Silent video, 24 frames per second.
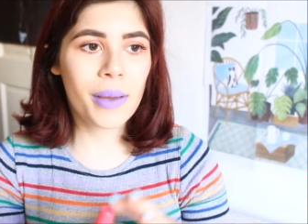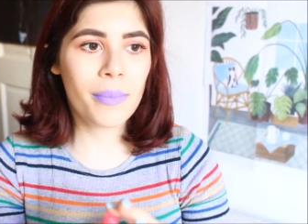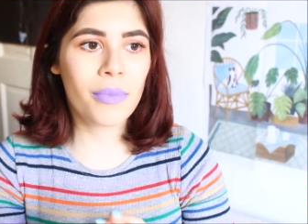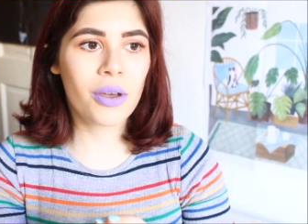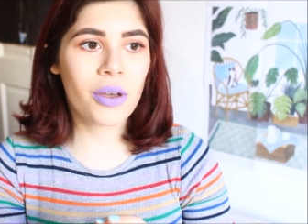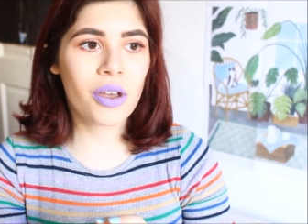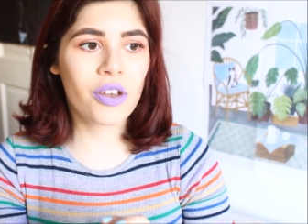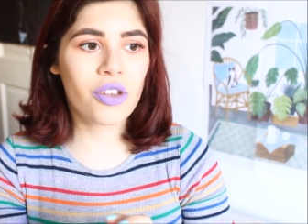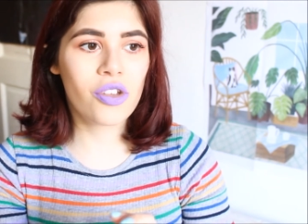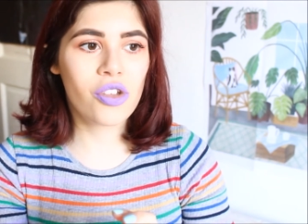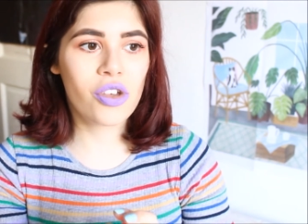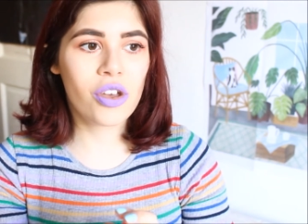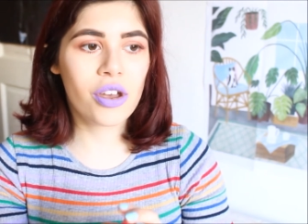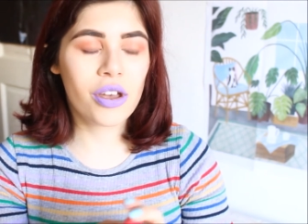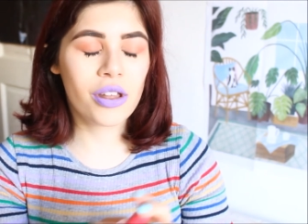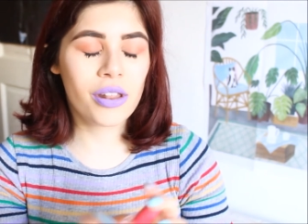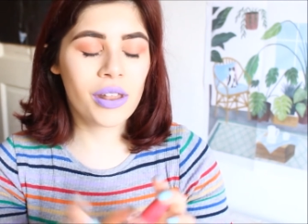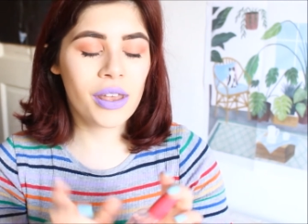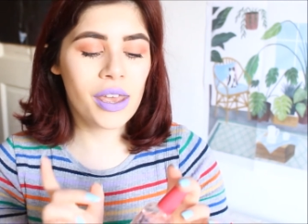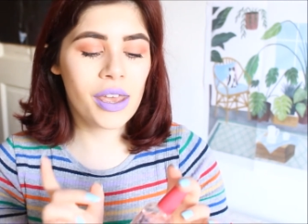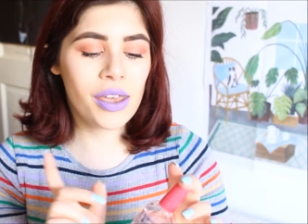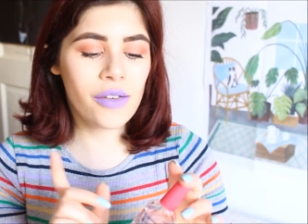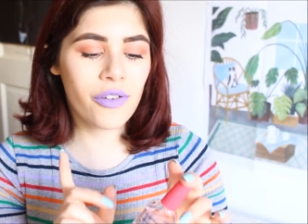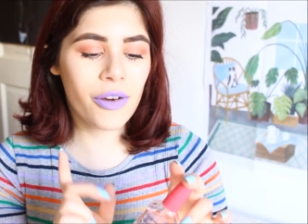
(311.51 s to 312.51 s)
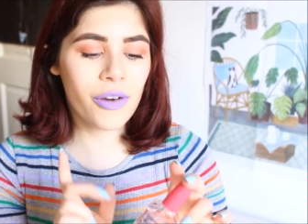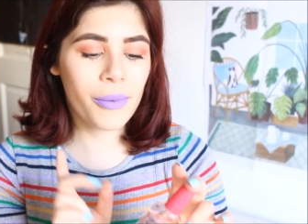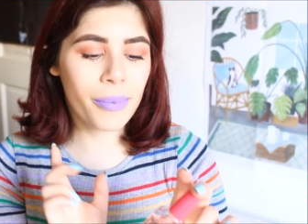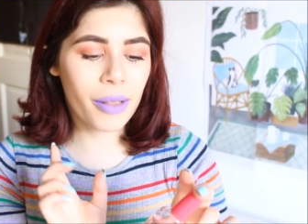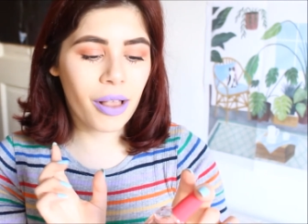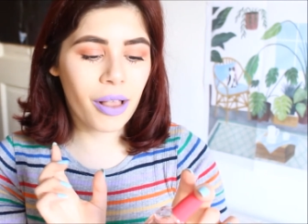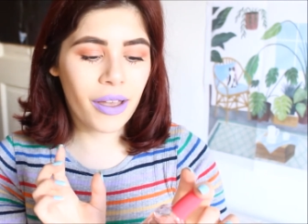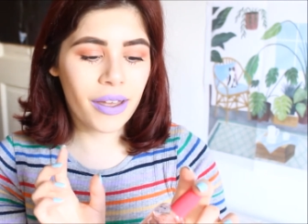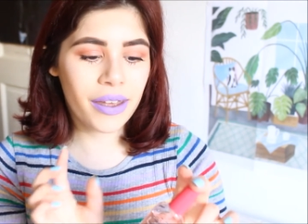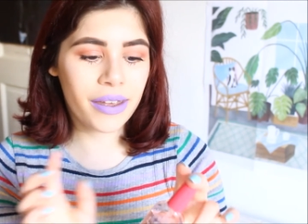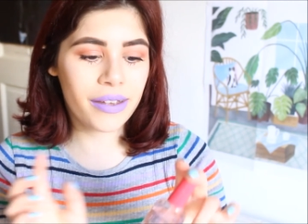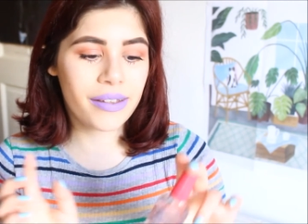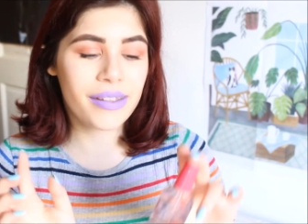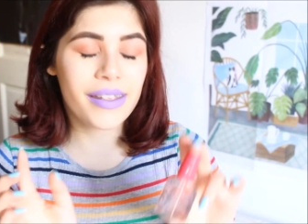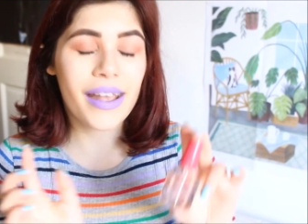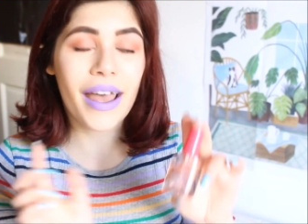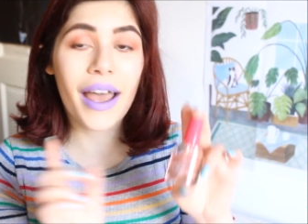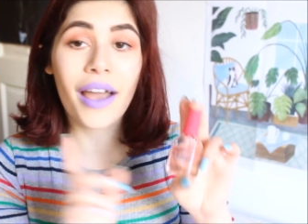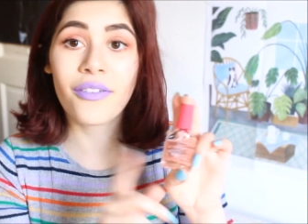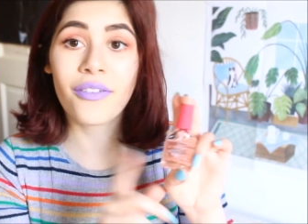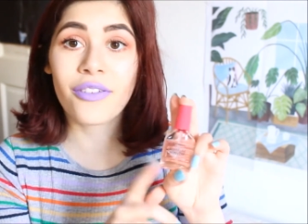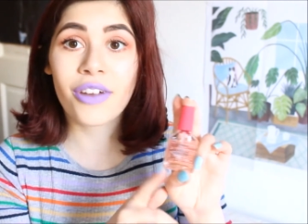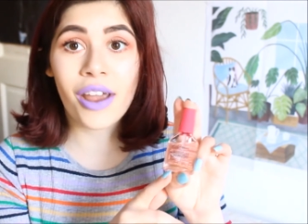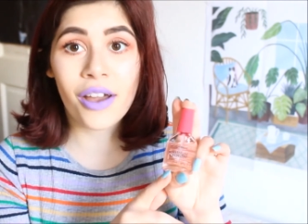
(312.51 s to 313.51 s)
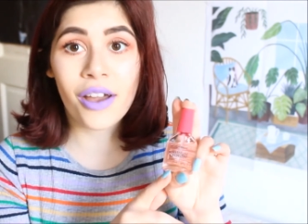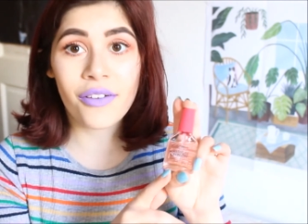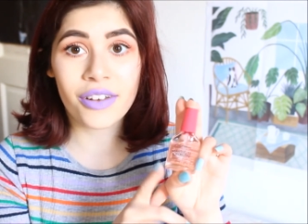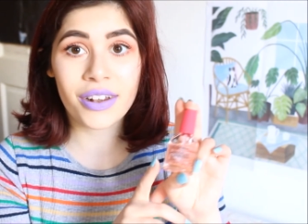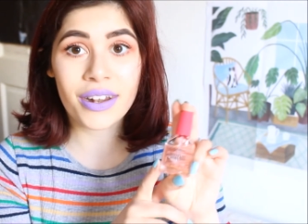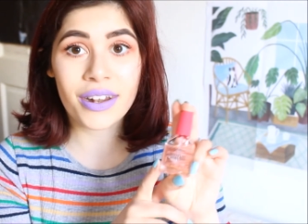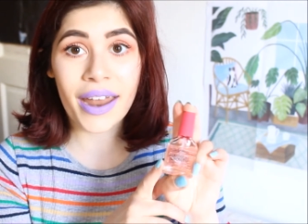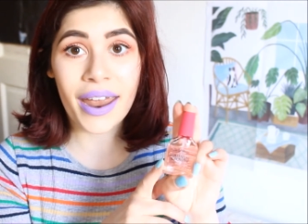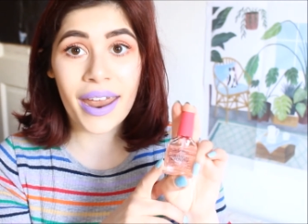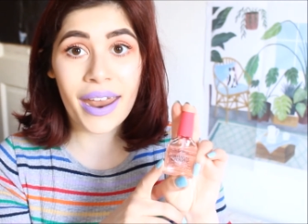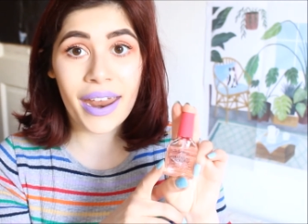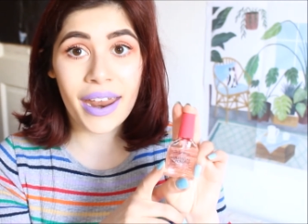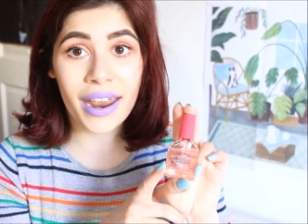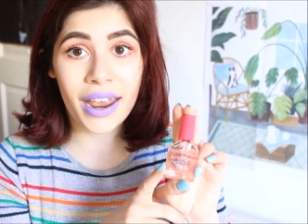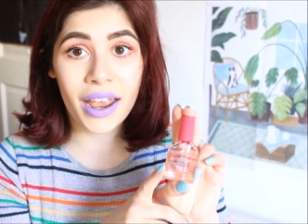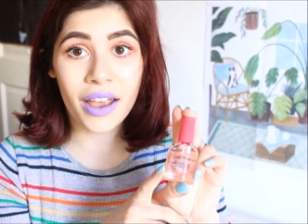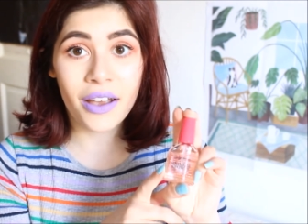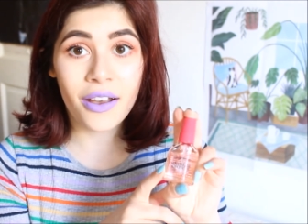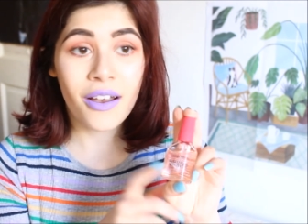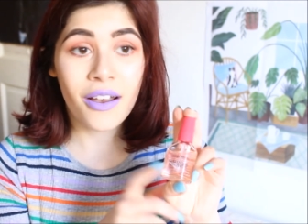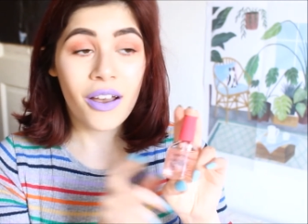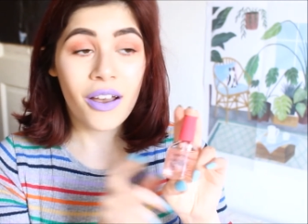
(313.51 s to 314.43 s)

because you can either apply this every other day